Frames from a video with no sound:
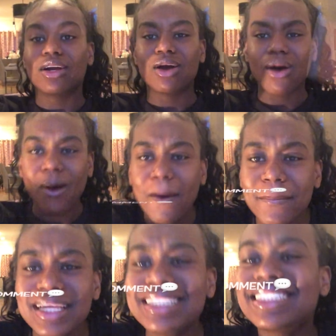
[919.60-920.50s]

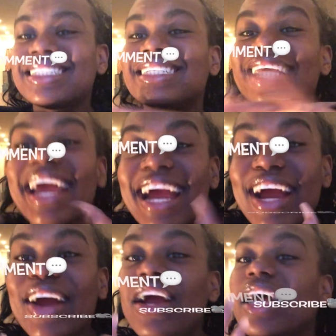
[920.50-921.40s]
comment,
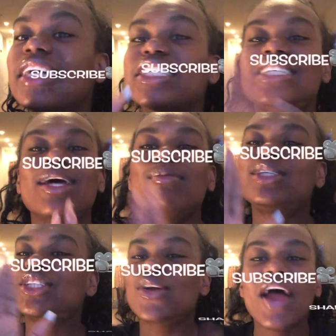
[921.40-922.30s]
share,
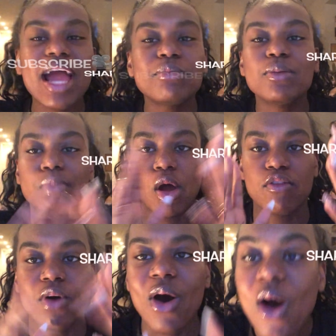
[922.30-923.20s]
subscribe
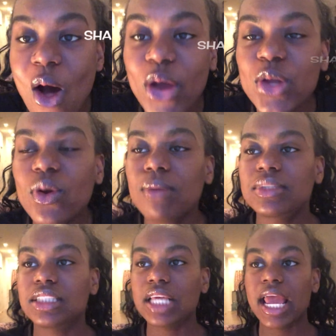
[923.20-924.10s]
above all, you know what I'm
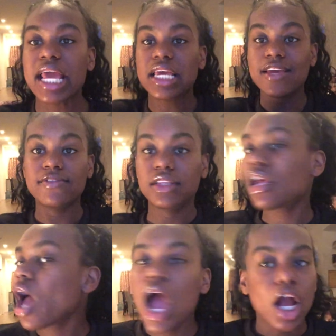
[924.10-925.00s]
saying?
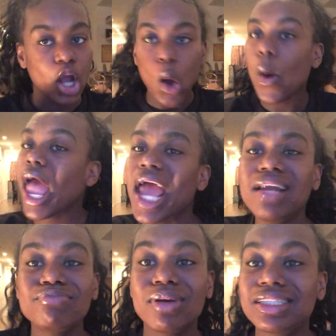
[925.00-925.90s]
Even go ahead
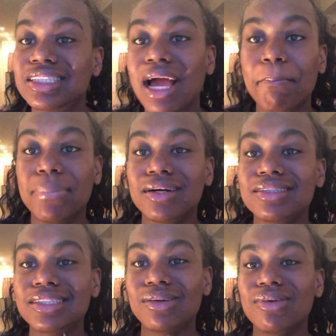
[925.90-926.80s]
and press that
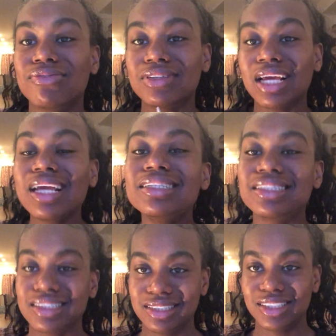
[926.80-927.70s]
push
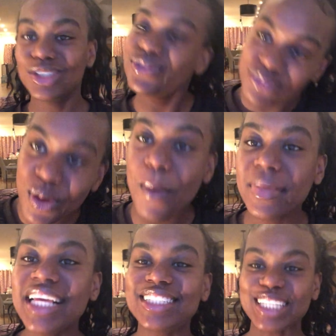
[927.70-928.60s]
notification, you feel
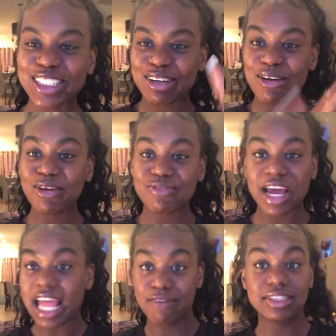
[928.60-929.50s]
me, so that you're
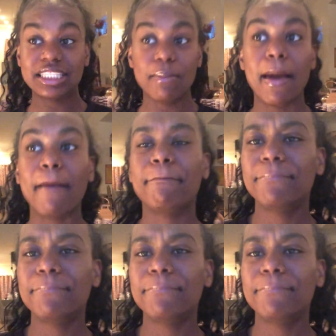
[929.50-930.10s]
notified every time I